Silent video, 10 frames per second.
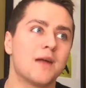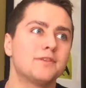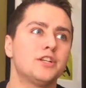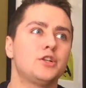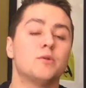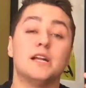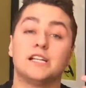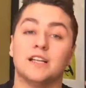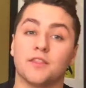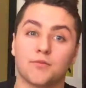a
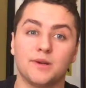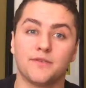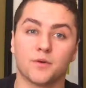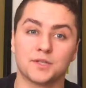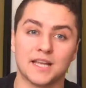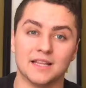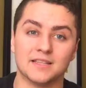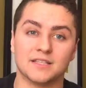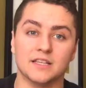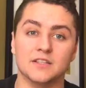situation in 3 to 4
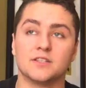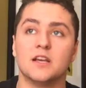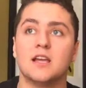sentences,